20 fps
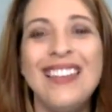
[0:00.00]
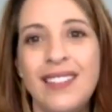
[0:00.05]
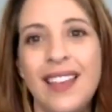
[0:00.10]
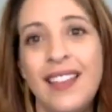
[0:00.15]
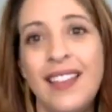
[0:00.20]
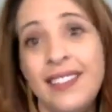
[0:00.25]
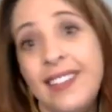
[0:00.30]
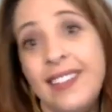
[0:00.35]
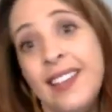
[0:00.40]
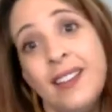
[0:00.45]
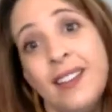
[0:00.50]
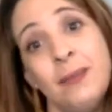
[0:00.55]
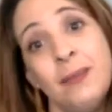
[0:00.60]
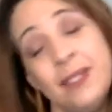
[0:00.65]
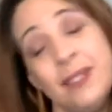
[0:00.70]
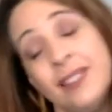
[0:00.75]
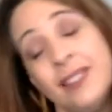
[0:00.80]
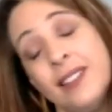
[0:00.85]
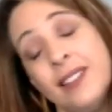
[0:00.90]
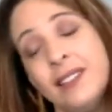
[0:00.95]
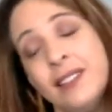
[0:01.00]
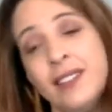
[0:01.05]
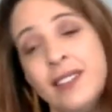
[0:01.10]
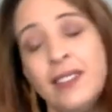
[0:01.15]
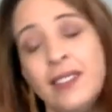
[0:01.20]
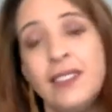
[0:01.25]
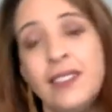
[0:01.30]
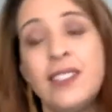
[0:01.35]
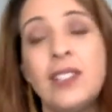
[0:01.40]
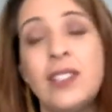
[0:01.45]
Yeah, I mean, little
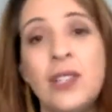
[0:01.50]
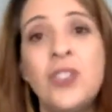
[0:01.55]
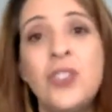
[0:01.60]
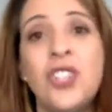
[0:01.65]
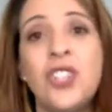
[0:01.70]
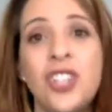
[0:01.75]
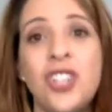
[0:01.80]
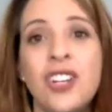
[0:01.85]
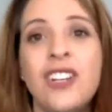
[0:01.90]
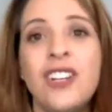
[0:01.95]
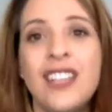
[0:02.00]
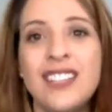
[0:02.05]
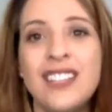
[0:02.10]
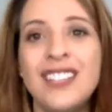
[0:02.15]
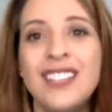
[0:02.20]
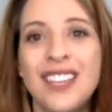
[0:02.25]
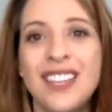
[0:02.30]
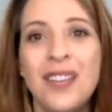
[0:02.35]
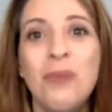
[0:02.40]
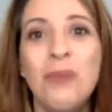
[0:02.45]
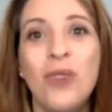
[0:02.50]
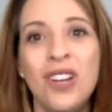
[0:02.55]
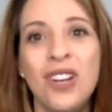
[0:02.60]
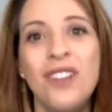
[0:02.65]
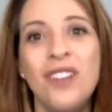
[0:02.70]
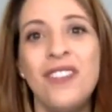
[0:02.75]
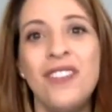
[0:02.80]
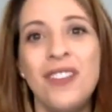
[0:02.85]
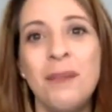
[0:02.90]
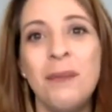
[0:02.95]
disclosure here. Yes, I am one
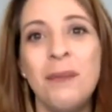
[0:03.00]
of them,